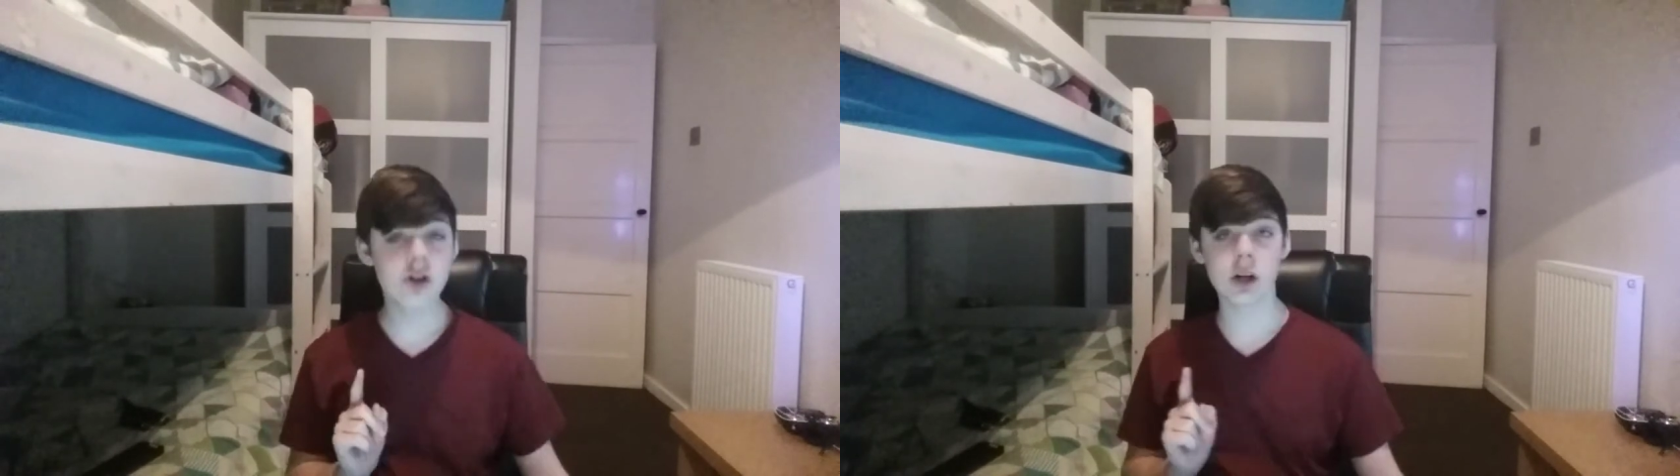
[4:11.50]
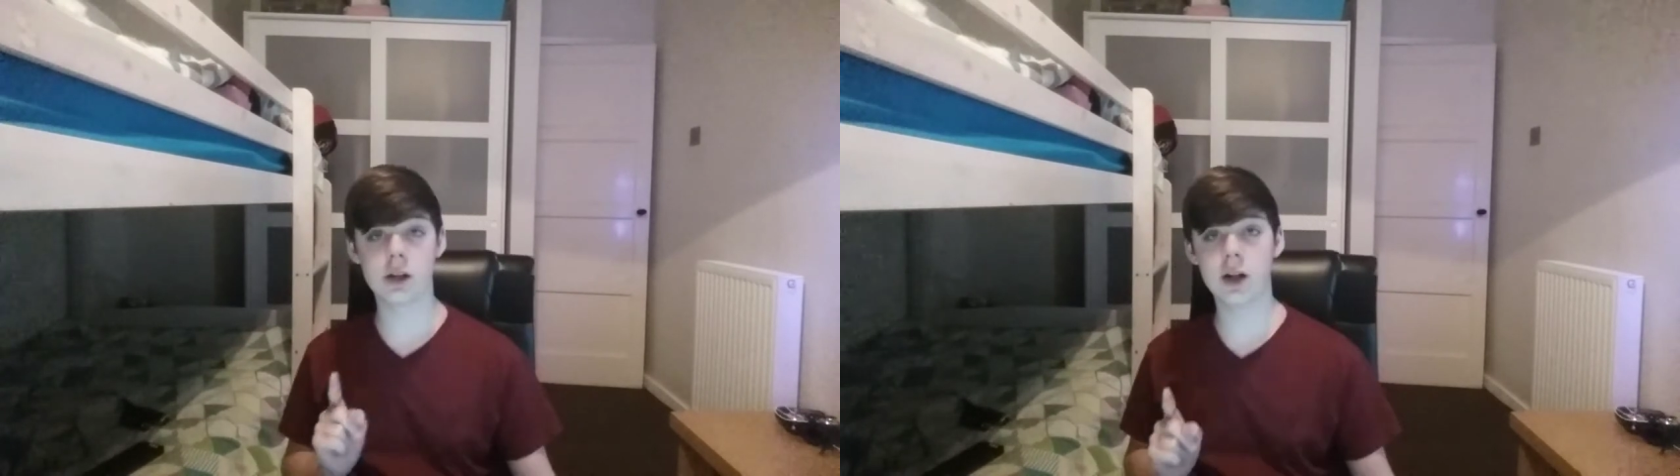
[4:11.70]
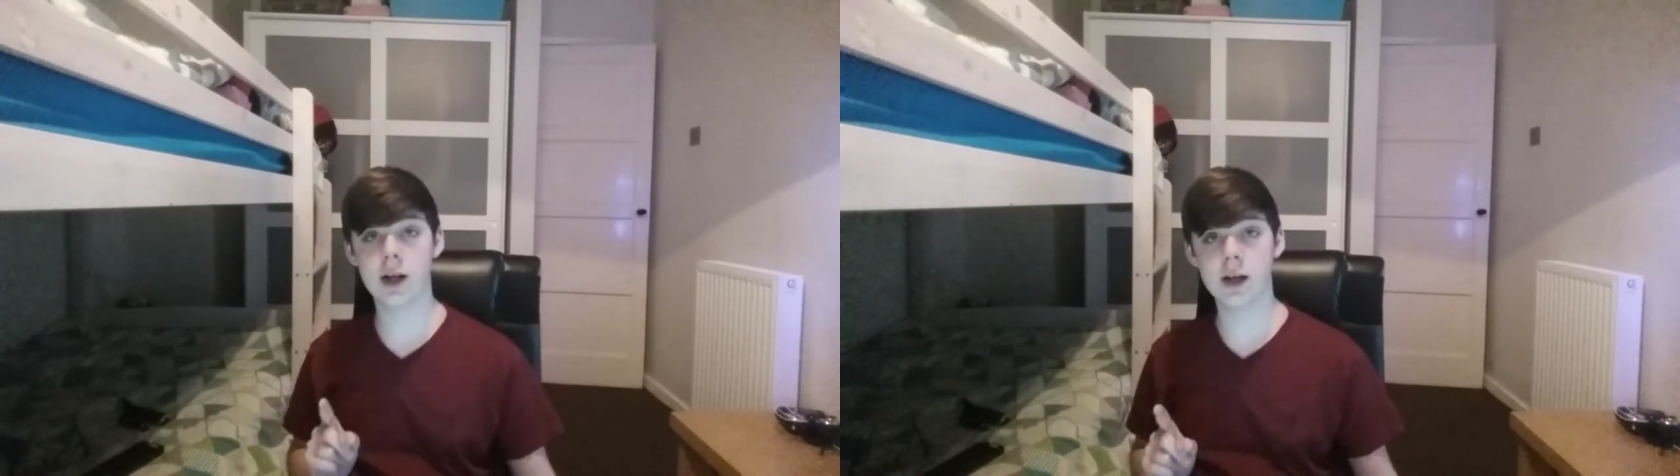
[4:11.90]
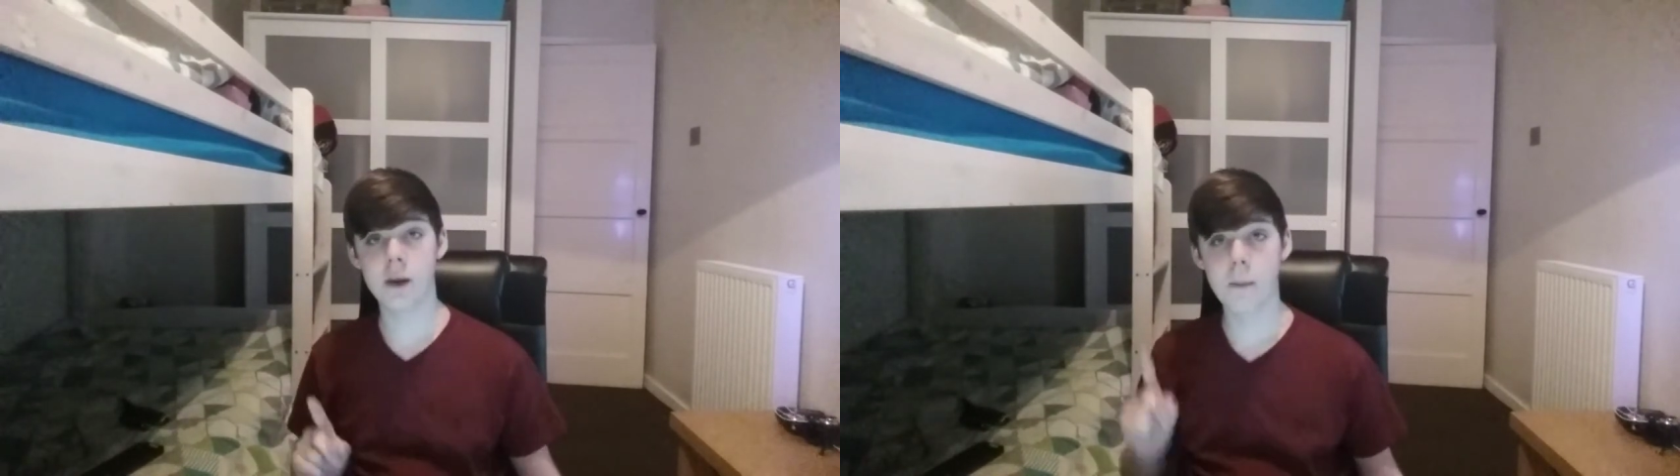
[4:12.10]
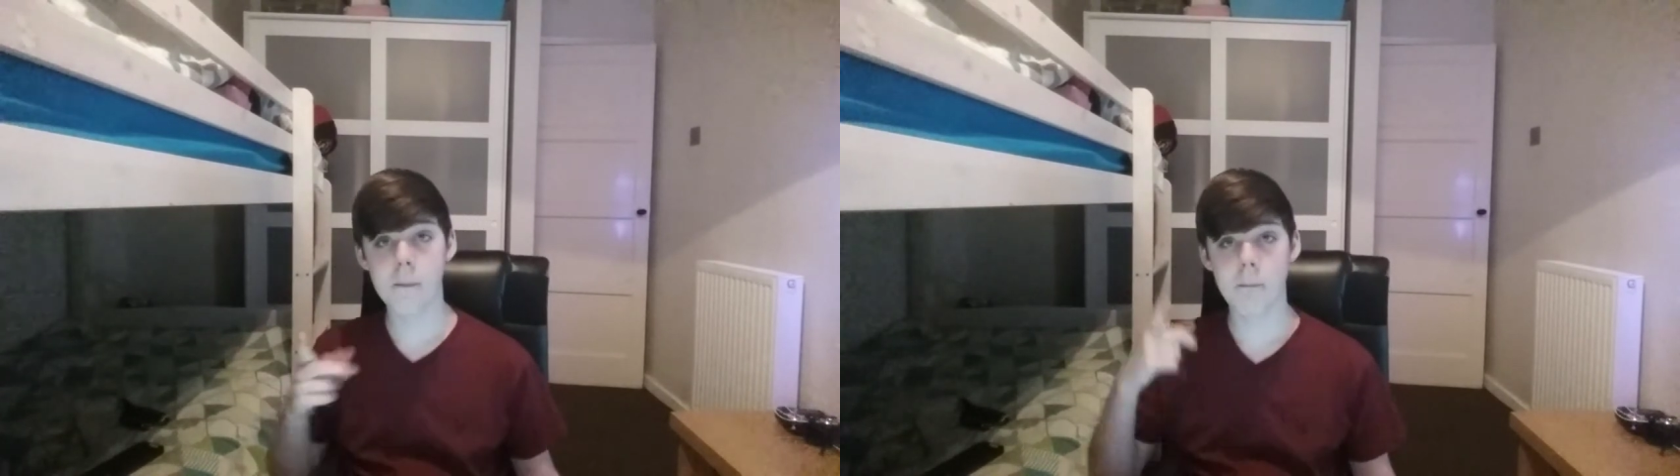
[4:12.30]
Jodie
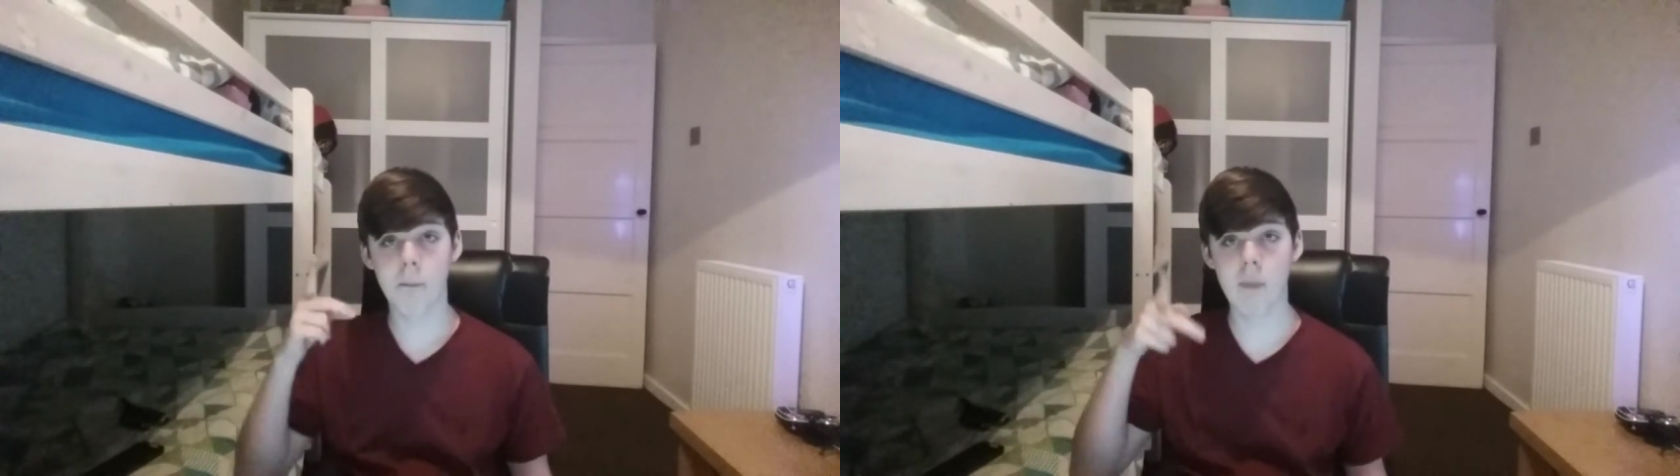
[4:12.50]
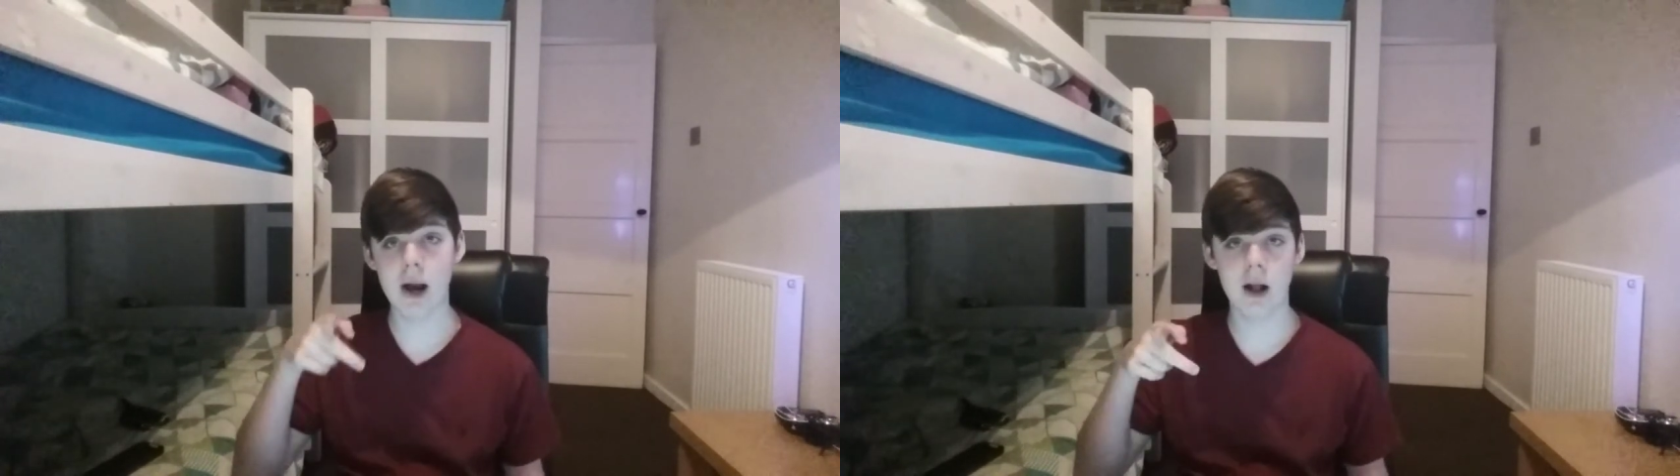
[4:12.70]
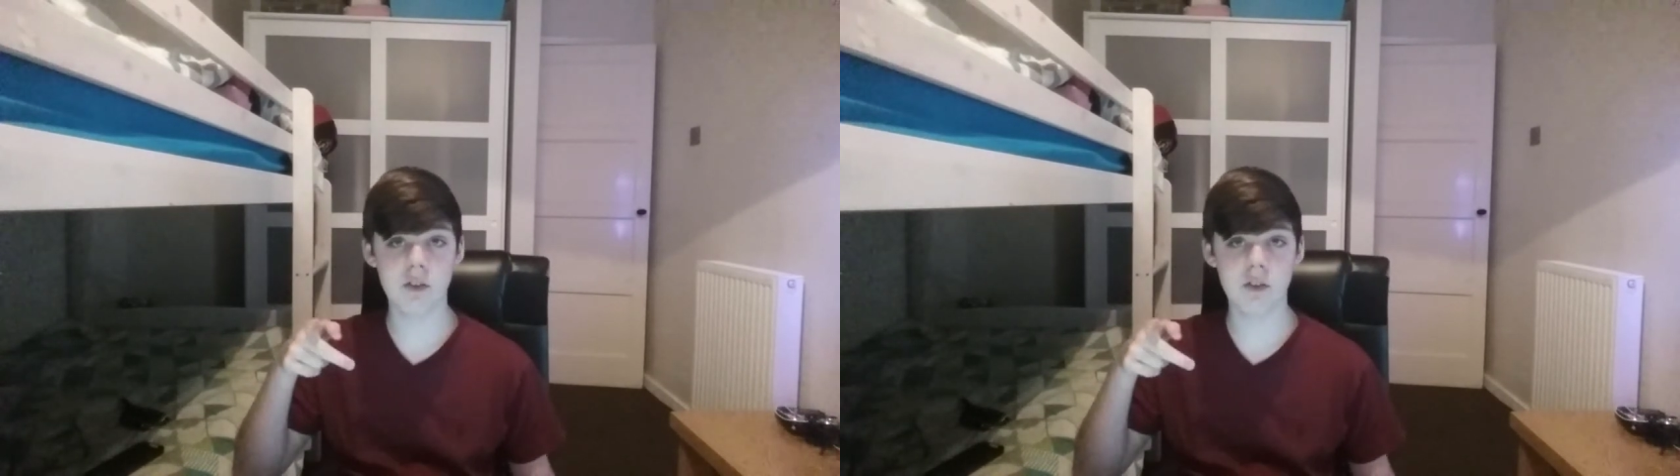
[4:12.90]
Lee, my